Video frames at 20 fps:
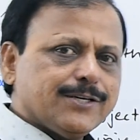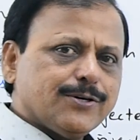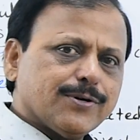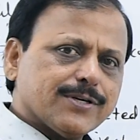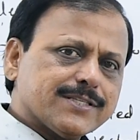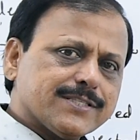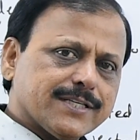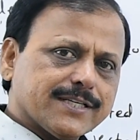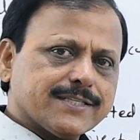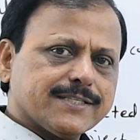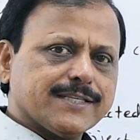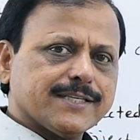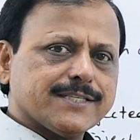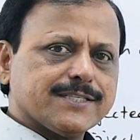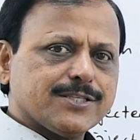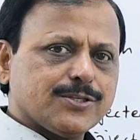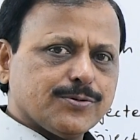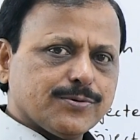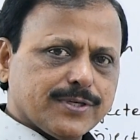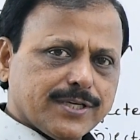got
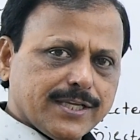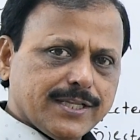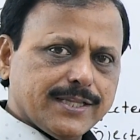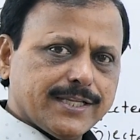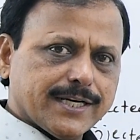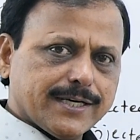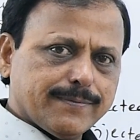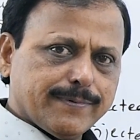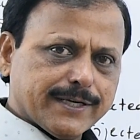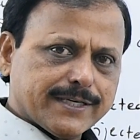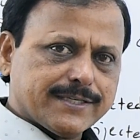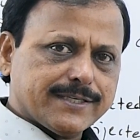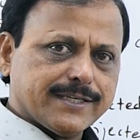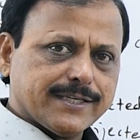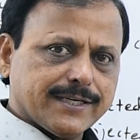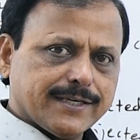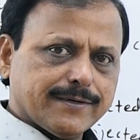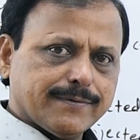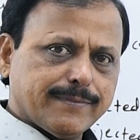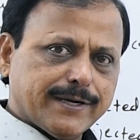success to kill that
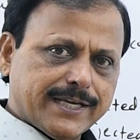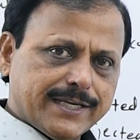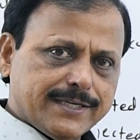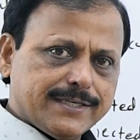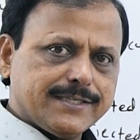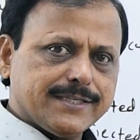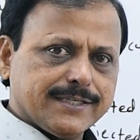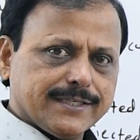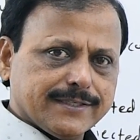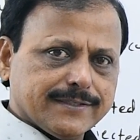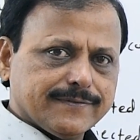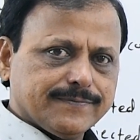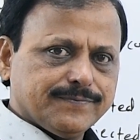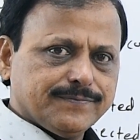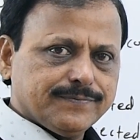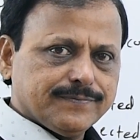bacteria by heating.